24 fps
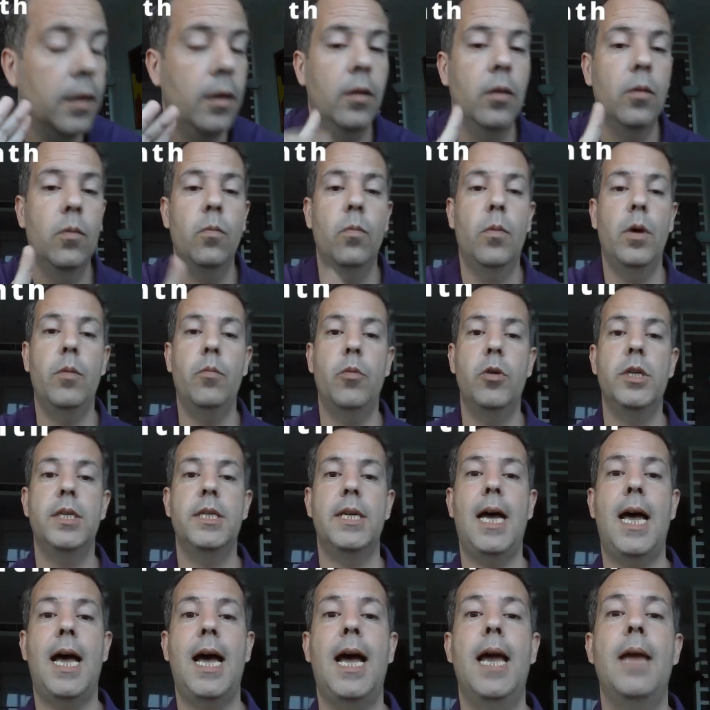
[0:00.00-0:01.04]
One more
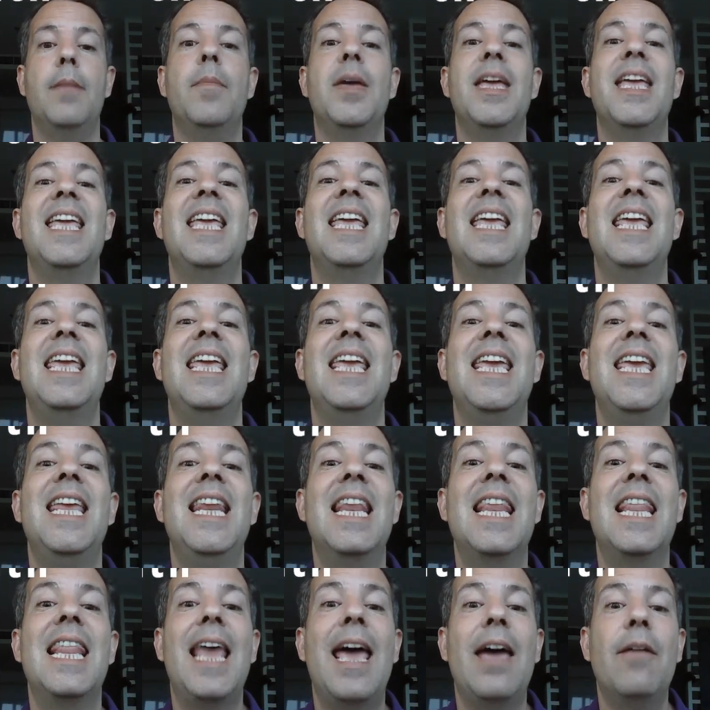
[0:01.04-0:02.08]
time.
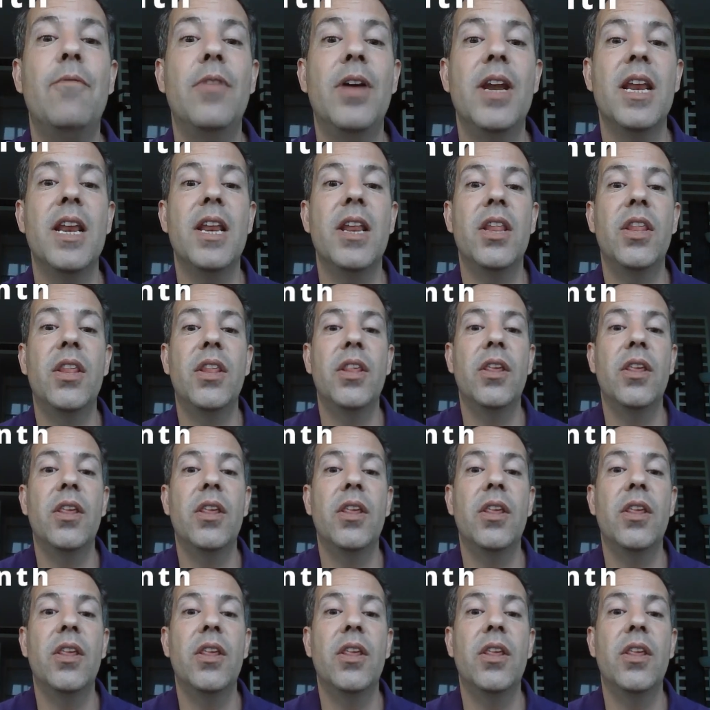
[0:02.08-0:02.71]
11th.